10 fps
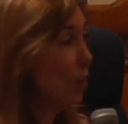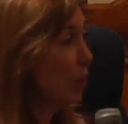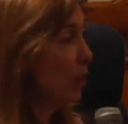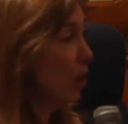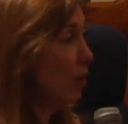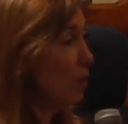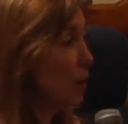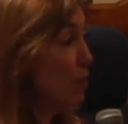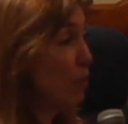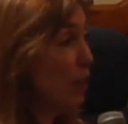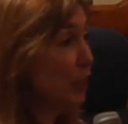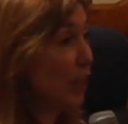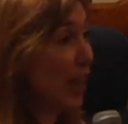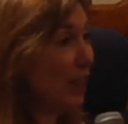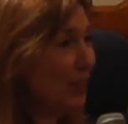we call them fresh
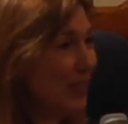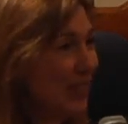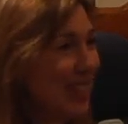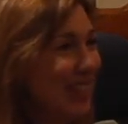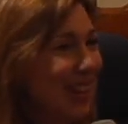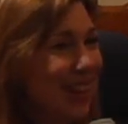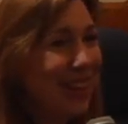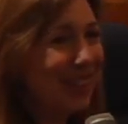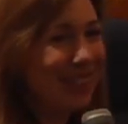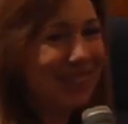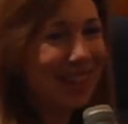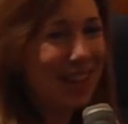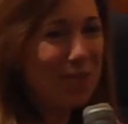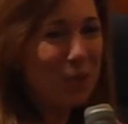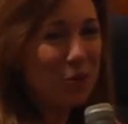outs, uh,
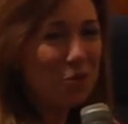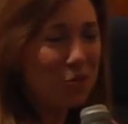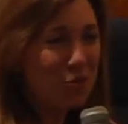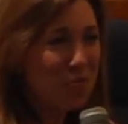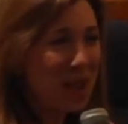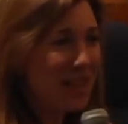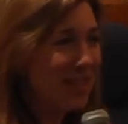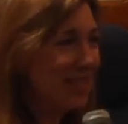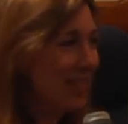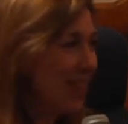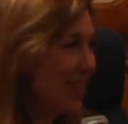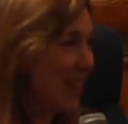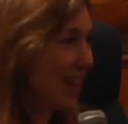and put you through the paces at